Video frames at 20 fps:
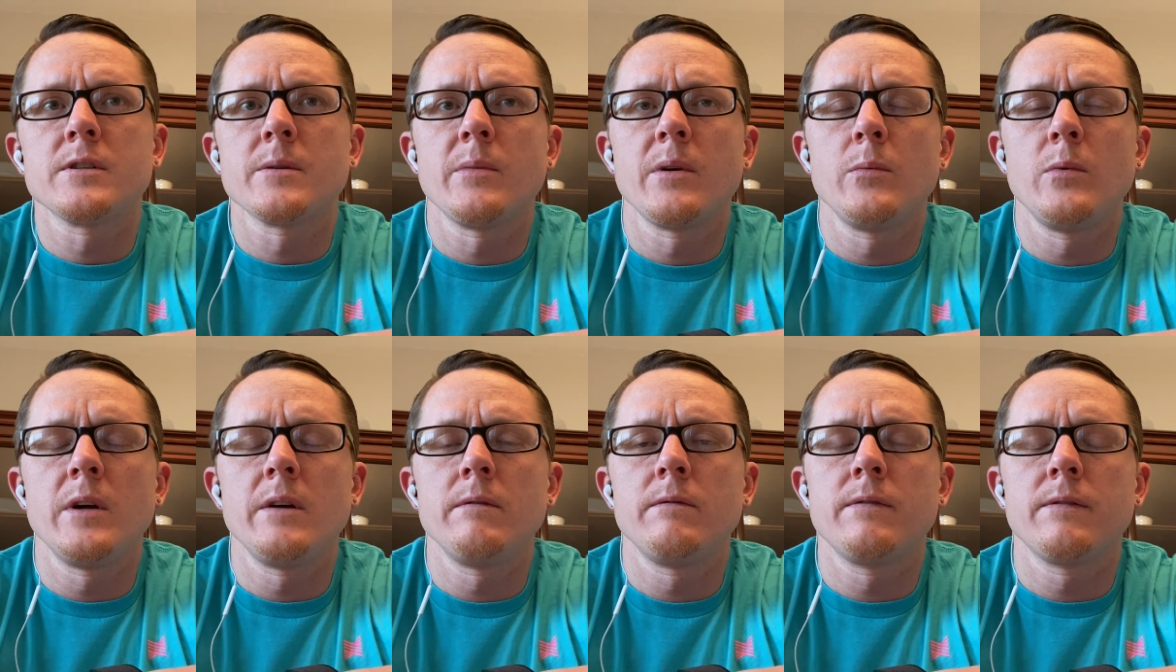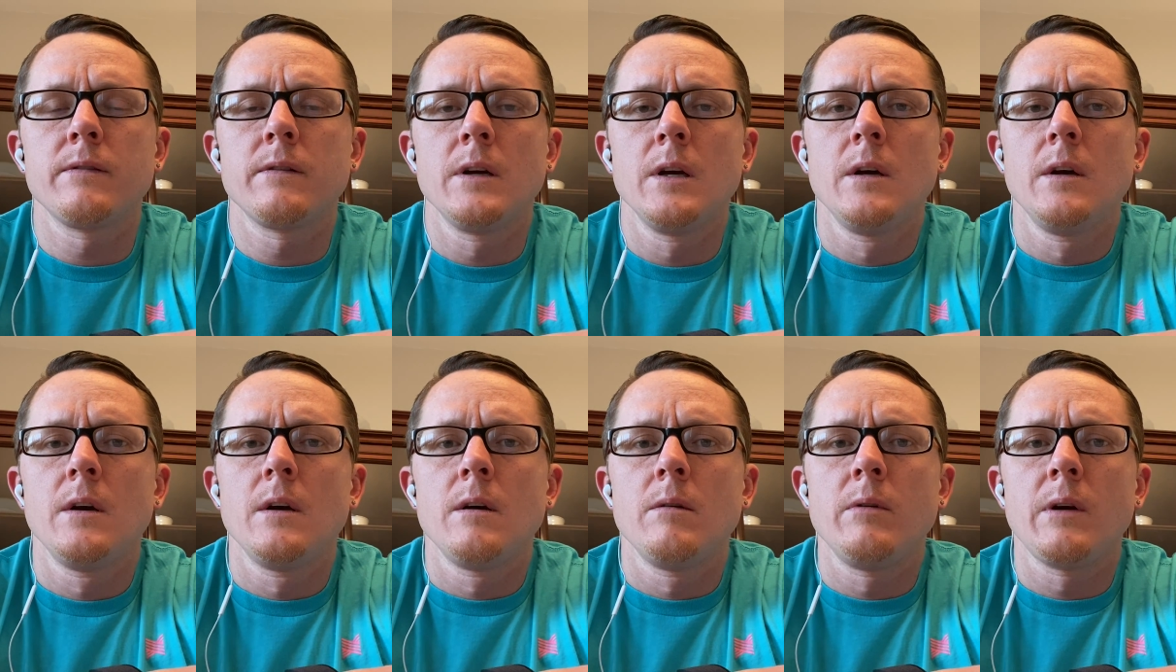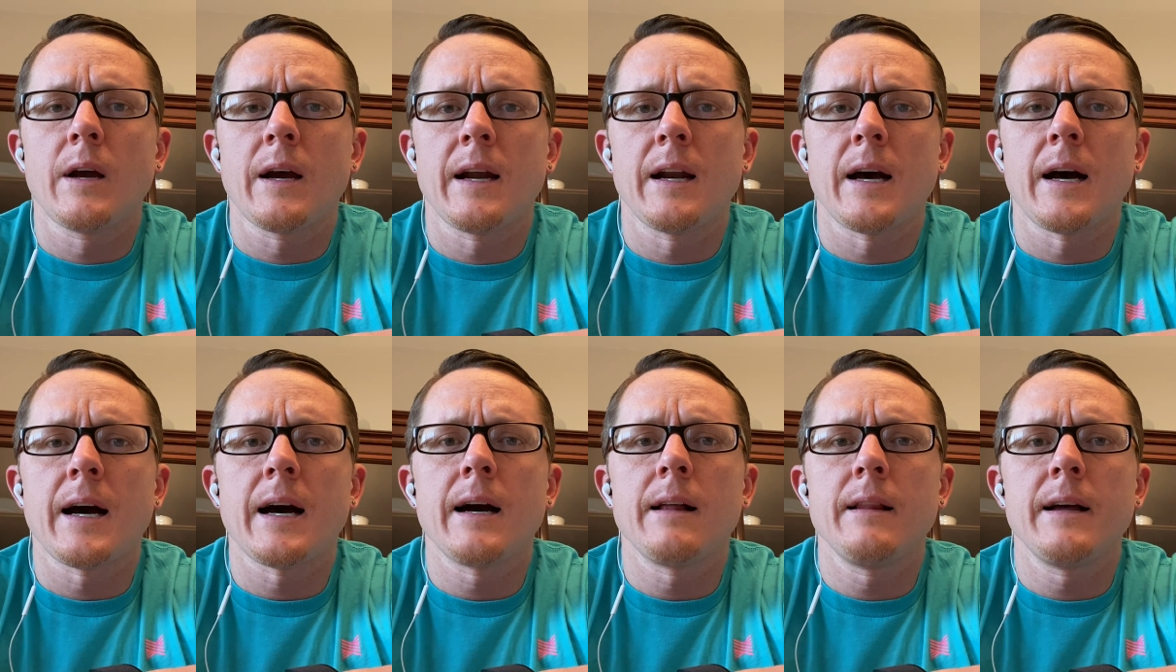I mean, we kind of
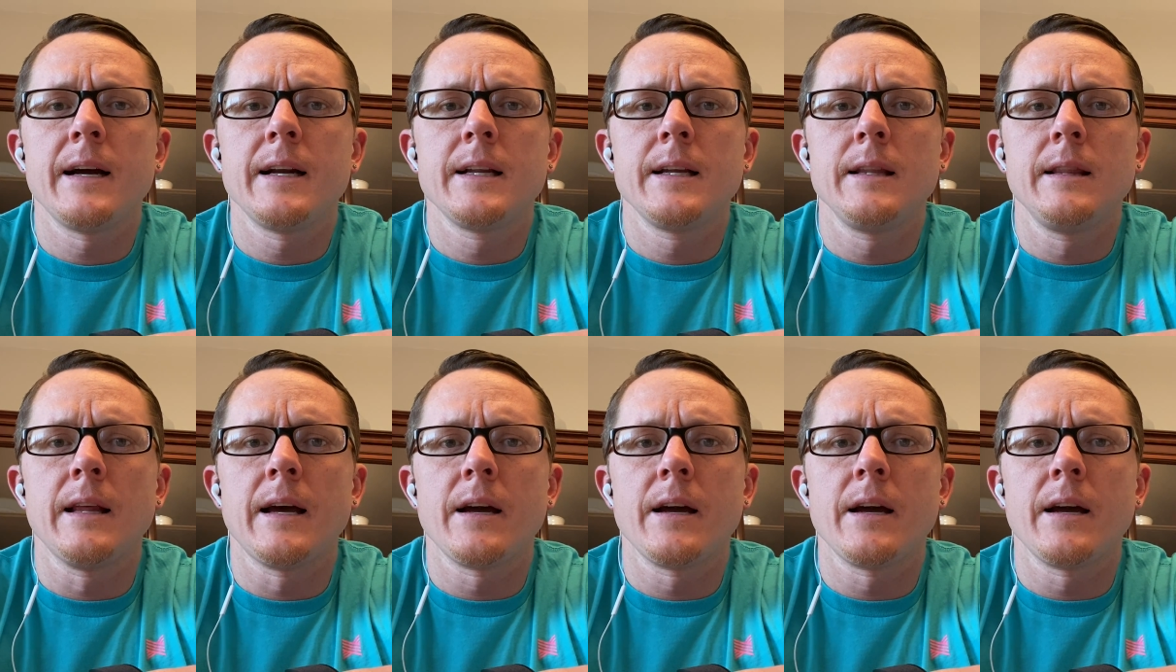highlighted like